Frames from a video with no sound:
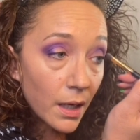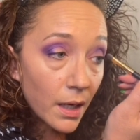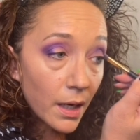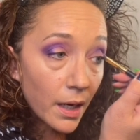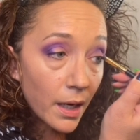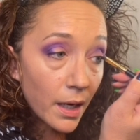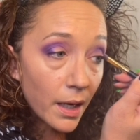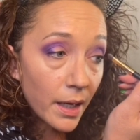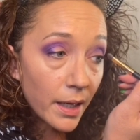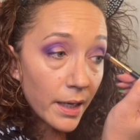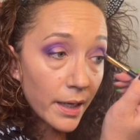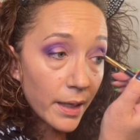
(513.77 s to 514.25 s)

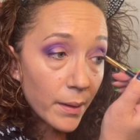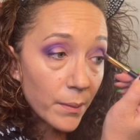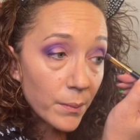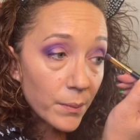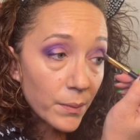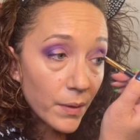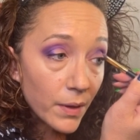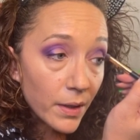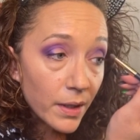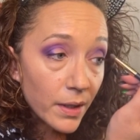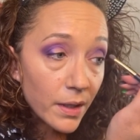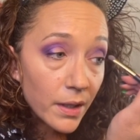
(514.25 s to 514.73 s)
I am
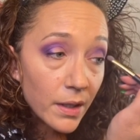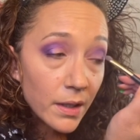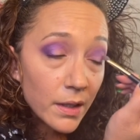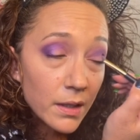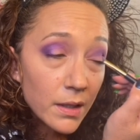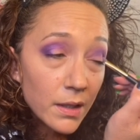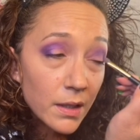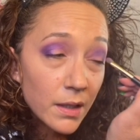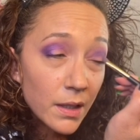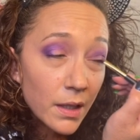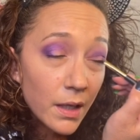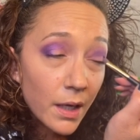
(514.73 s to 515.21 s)
gonna
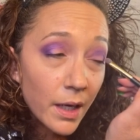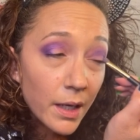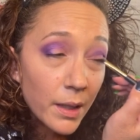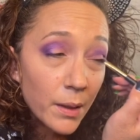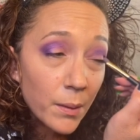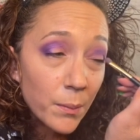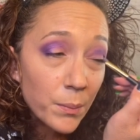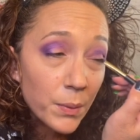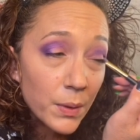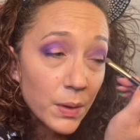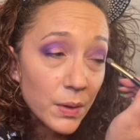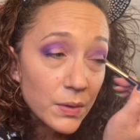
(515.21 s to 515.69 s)
kind of
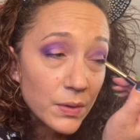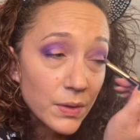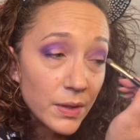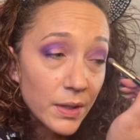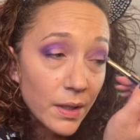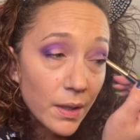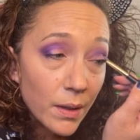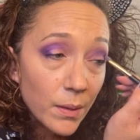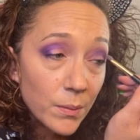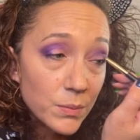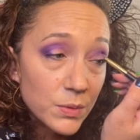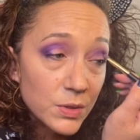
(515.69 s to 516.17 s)
build it
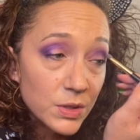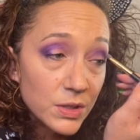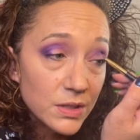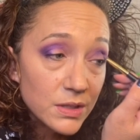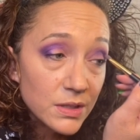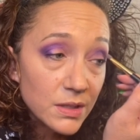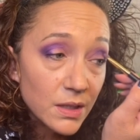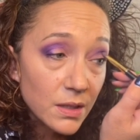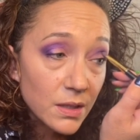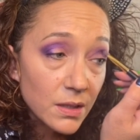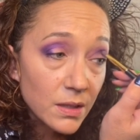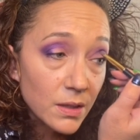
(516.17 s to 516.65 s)
up just
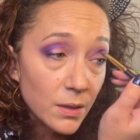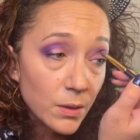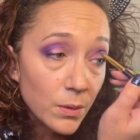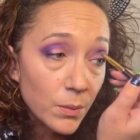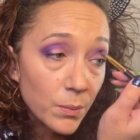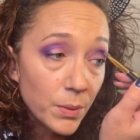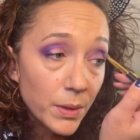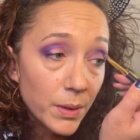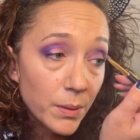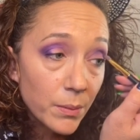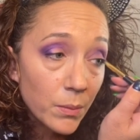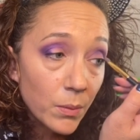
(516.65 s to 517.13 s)
a little
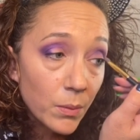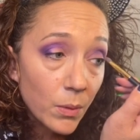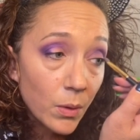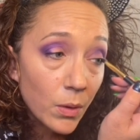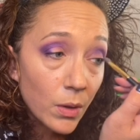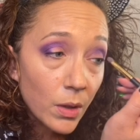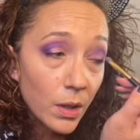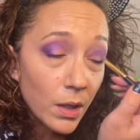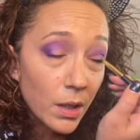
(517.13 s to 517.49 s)
bit more.